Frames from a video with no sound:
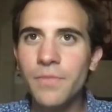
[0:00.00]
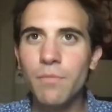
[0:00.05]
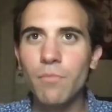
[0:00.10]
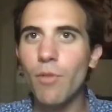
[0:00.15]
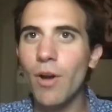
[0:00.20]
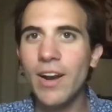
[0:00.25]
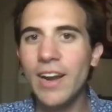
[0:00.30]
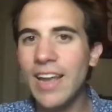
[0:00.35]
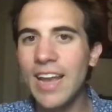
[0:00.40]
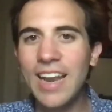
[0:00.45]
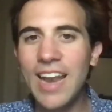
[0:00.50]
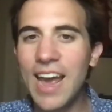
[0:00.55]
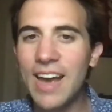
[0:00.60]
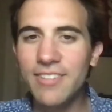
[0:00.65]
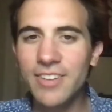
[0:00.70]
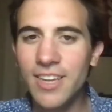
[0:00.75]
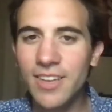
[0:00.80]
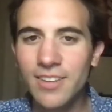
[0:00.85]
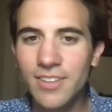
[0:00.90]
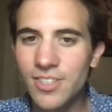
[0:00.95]
Brady ain't
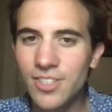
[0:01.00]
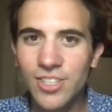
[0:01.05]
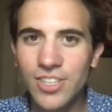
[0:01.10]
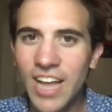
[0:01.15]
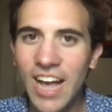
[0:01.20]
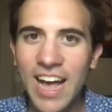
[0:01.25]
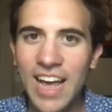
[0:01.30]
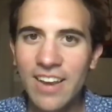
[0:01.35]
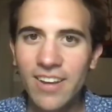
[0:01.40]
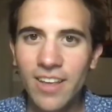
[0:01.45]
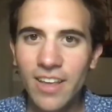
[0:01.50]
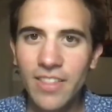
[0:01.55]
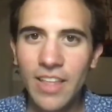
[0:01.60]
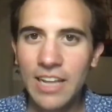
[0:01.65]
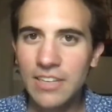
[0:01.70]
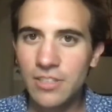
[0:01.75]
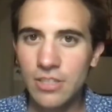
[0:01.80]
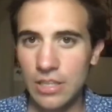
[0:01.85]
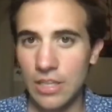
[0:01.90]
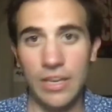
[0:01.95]
having it. He's not. And
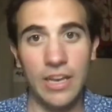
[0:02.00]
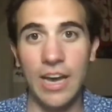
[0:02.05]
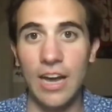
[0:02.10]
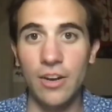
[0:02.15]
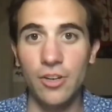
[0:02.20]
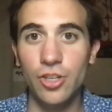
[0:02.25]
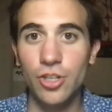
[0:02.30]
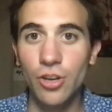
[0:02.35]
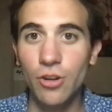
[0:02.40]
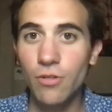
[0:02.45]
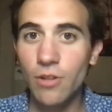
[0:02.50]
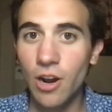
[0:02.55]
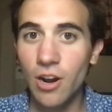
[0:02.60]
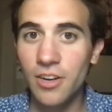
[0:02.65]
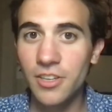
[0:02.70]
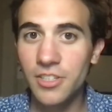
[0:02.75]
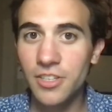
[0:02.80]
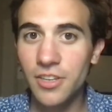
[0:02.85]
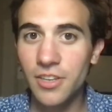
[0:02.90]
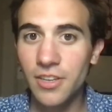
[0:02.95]
it kind of showed,
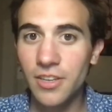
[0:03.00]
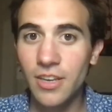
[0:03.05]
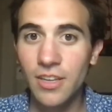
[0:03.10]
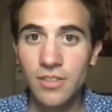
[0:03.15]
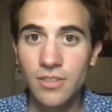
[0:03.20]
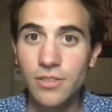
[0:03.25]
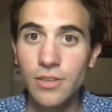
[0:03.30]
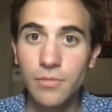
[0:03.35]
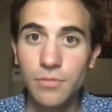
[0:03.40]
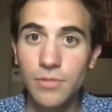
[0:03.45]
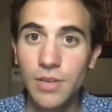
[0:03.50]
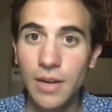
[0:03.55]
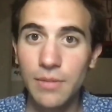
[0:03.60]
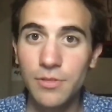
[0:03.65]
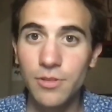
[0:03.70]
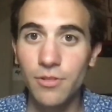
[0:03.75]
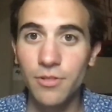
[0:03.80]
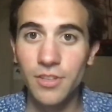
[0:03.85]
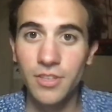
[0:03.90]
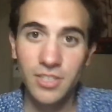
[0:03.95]
honestly,
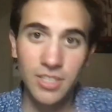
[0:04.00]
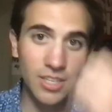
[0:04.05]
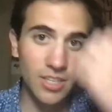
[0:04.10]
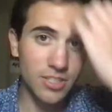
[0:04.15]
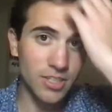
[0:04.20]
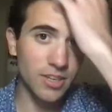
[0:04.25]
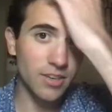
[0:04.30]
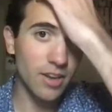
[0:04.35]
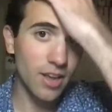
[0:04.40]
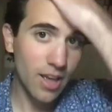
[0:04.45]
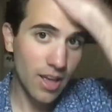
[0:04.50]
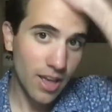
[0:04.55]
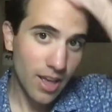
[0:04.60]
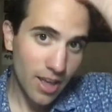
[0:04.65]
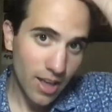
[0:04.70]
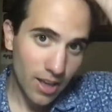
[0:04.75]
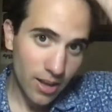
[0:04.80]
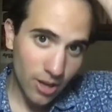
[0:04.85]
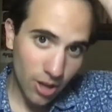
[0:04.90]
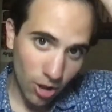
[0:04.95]
sometimes during the season.
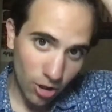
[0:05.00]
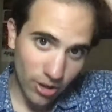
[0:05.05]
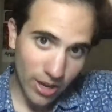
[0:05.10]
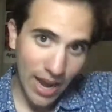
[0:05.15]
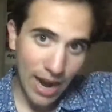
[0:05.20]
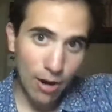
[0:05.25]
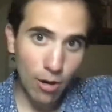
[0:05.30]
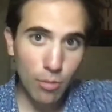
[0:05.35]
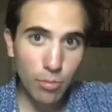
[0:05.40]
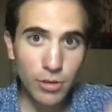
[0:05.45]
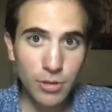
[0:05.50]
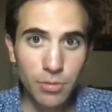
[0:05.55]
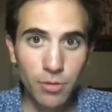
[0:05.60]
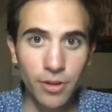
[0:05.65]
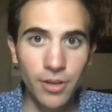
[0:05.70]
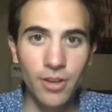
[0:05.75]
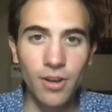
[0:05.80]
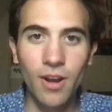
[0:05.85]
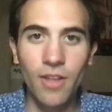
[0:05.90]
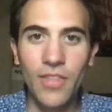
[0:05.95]
Colin Cowherd was
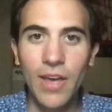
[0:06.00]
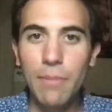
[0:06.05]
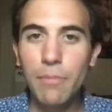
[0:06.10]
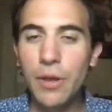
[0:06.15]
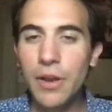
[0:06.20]
pretty good on that.